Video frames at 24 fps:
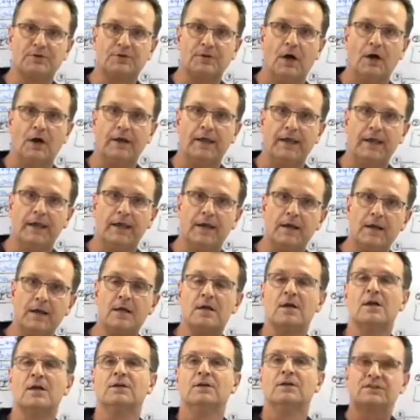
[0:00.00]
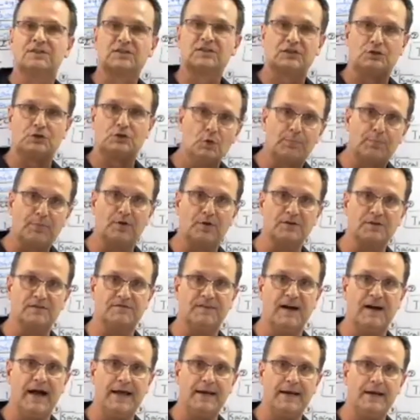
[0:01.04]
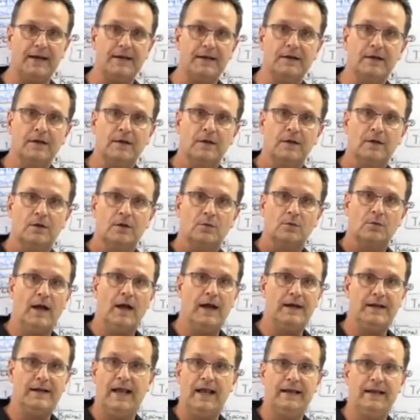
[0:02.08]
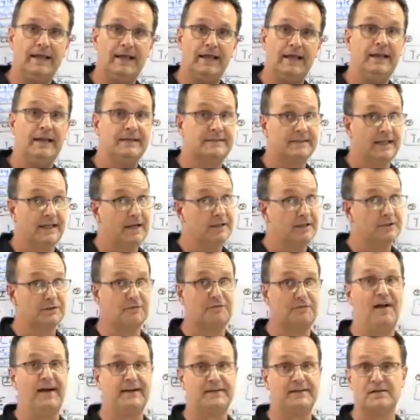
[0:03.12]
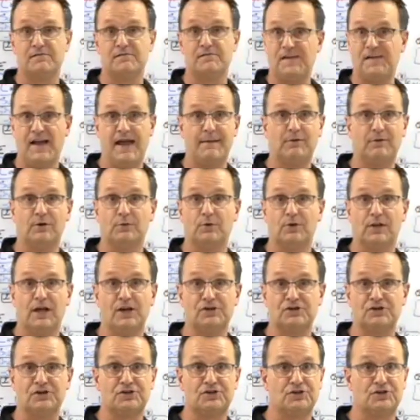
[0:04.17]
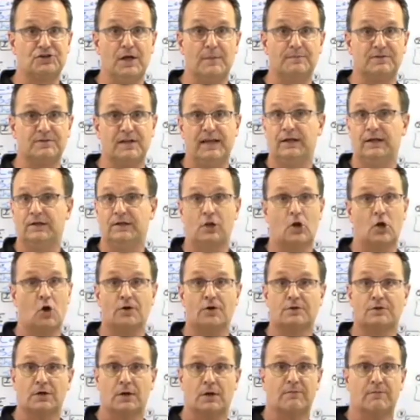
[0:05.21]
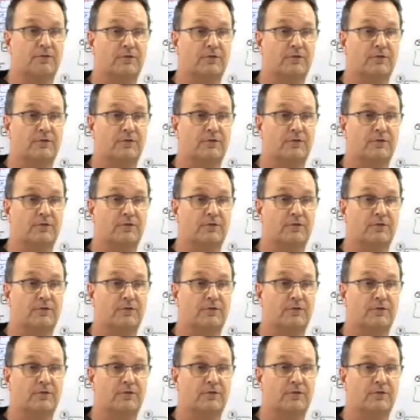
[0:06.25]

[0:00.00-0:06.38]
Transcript: dug in, super divided, right? And it is it is affecting family relationships and long-term